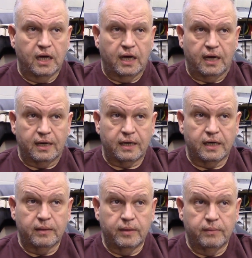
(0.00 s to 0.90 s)

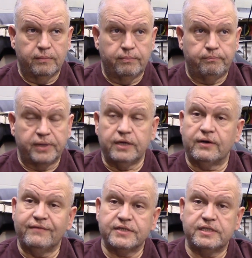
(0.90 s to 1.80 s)
But you
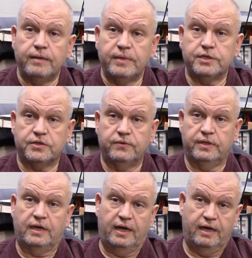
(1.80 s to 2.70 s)
don't have the same history
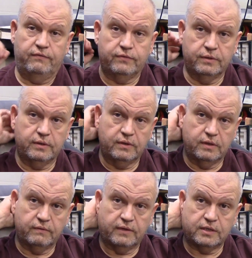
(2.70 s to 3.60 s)
that I have,
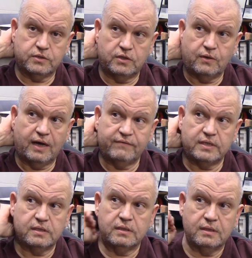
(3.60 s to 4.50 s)
right? So you
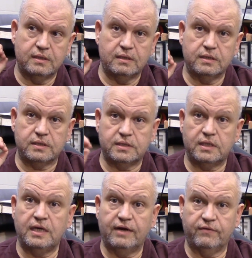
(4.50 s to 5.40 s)
haven't
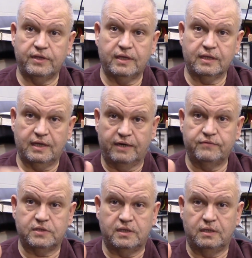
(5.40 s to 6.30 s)
seen everything that I've
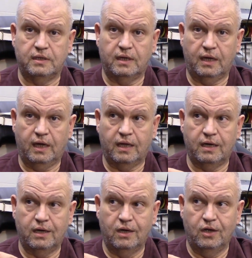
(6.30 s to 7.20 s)
seen,
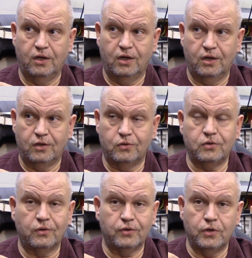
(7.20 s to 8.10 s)
and you
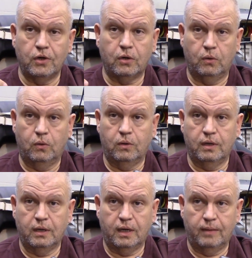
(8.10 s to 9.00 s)
don't know
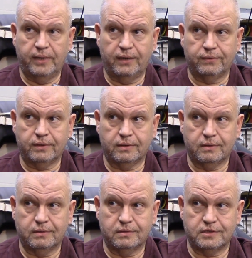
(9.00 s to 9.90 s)
about
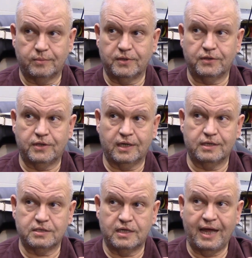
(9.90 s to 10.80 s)
some of the
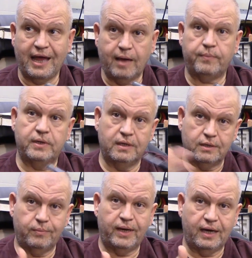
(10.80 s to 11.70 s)
things that happened in
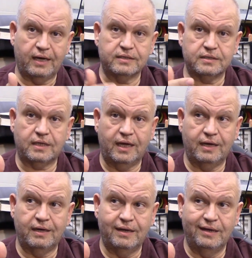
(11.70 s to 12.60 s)
the past. And